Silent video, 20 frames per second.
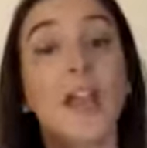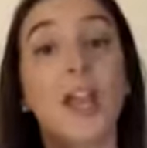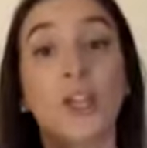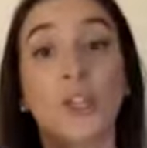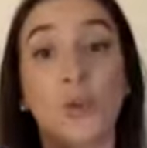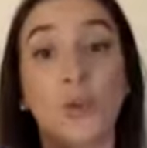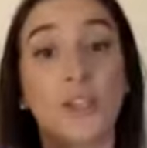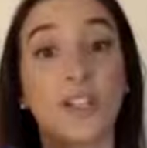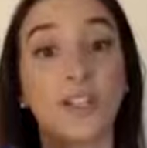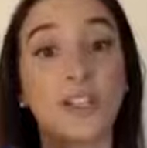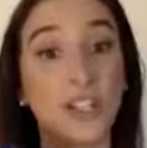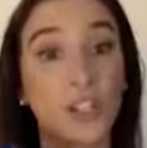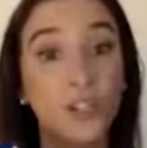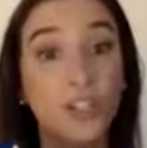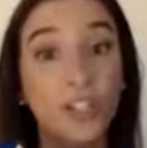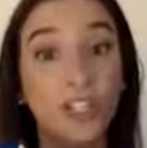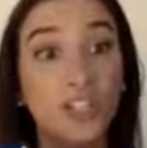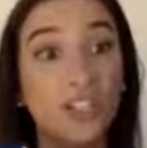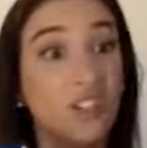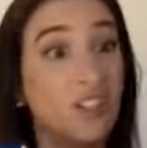You can
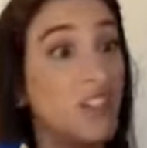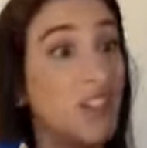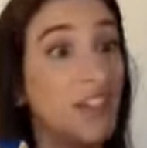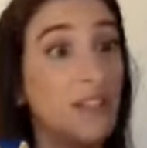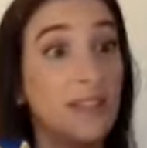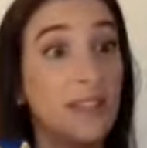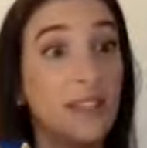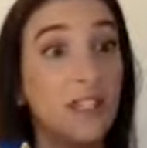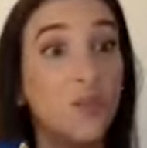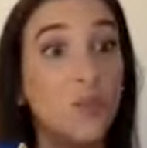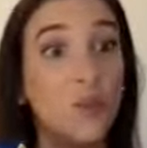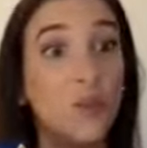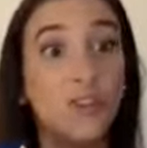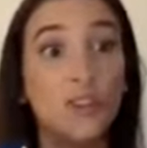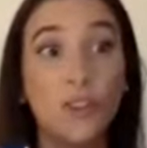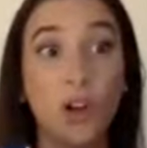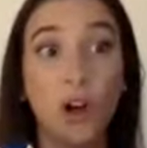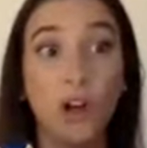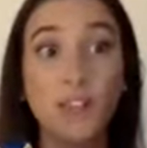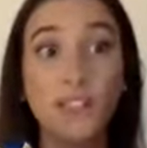literally just eat this with
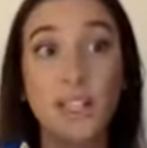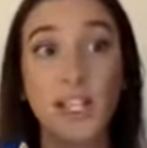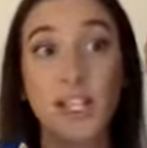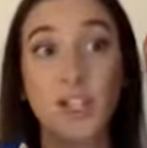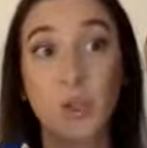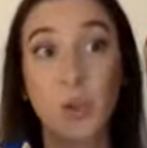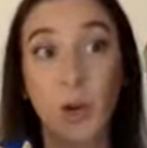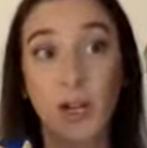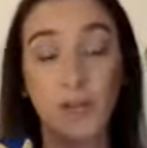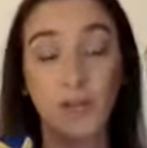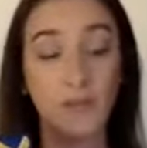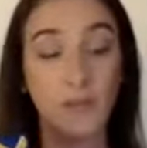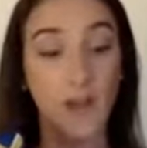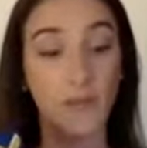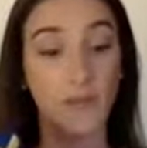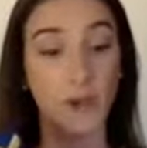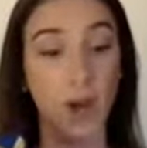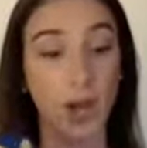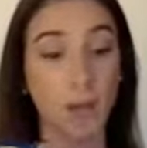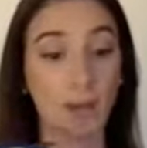sauce and has 25
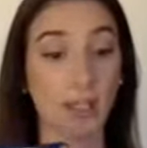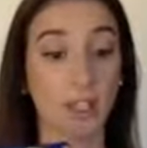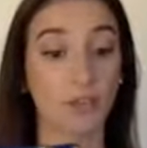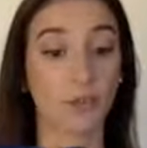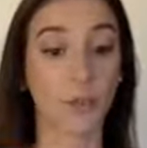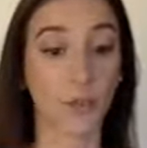grams of